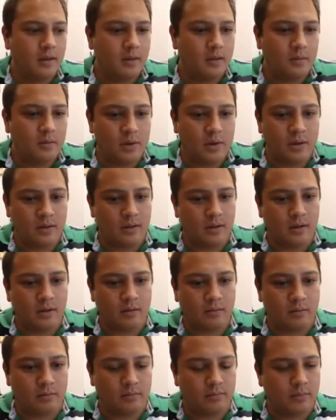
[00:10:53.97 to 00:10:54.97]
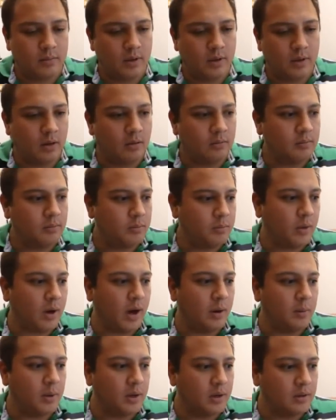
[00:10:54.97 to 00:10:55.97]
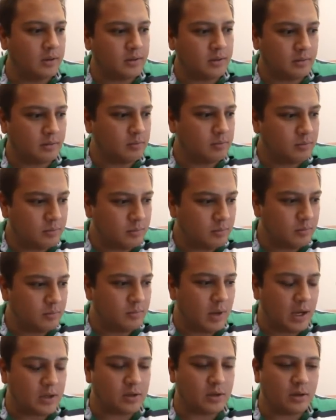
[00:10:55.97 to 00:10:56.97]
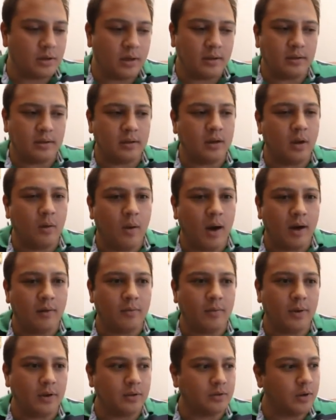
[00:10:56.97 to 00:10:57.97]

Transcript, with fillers: with uh, you know, primers and. yeah, sure so that's that's